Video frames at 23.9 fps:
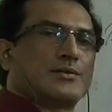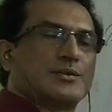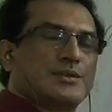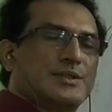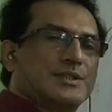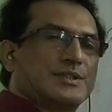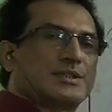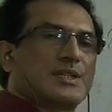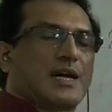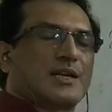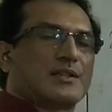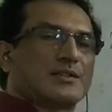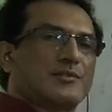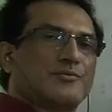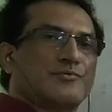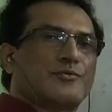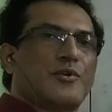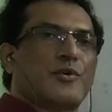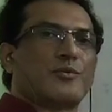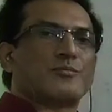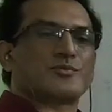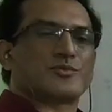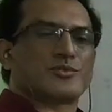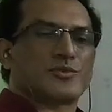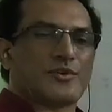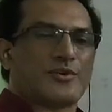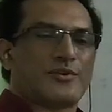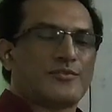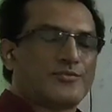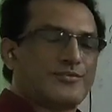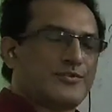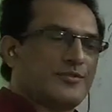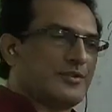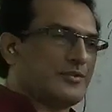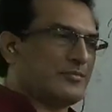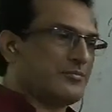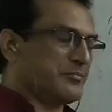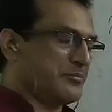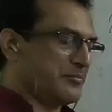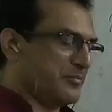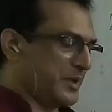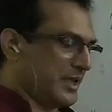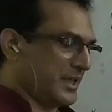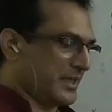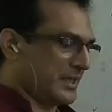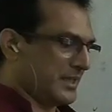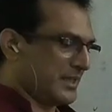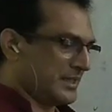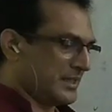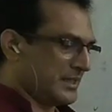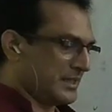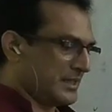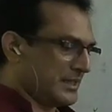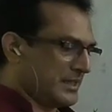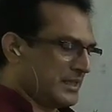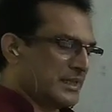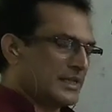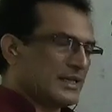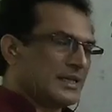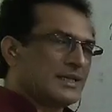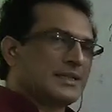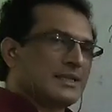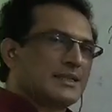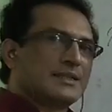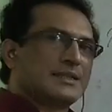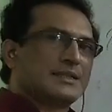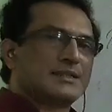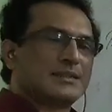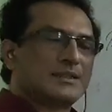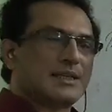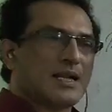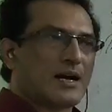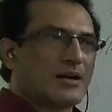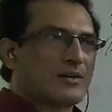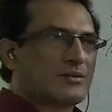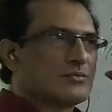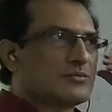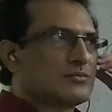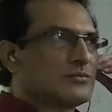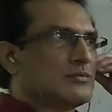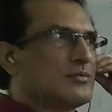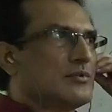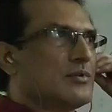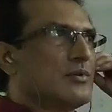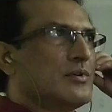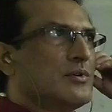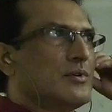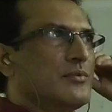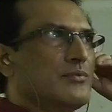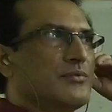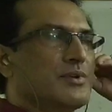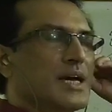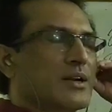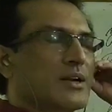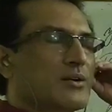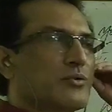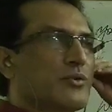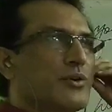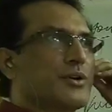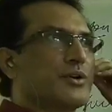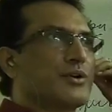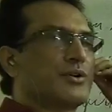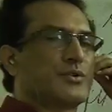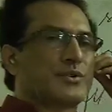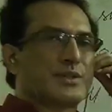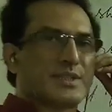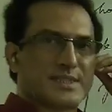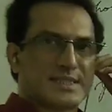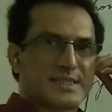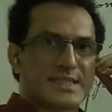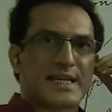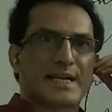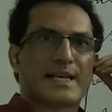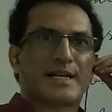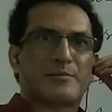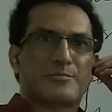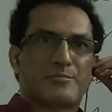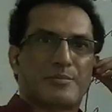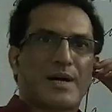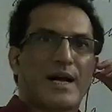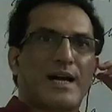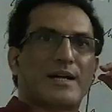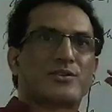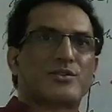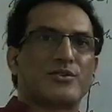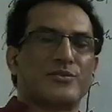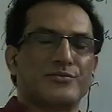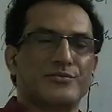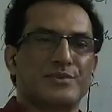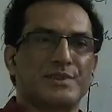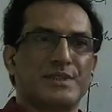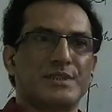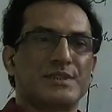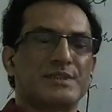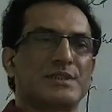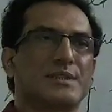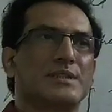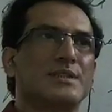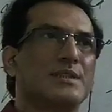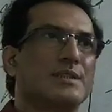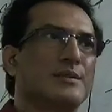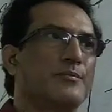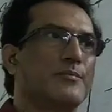So these are the forms of be. Now we are going to the second part of this,